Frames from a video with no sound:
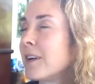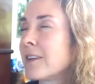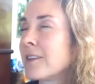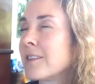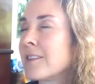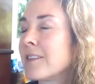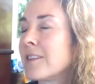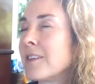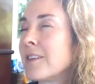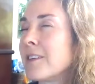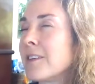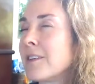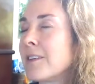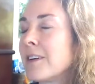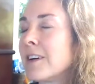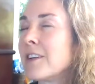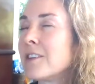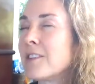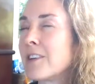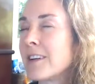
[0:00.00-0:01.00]
to
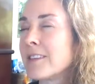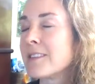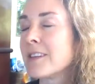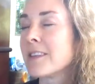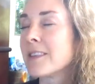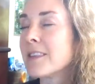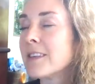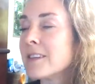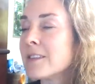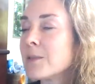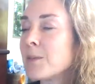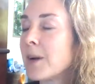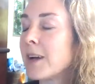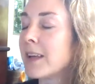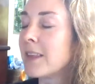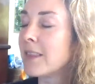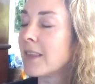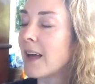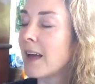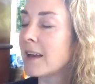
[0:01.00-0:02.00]
address it this way,
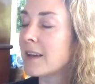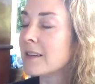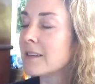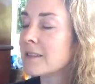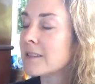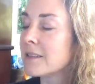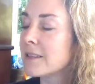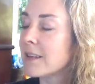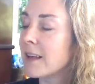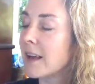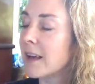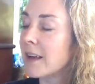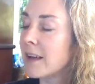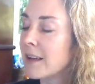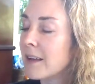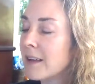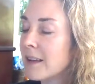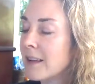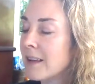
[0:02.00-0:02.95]
and that is that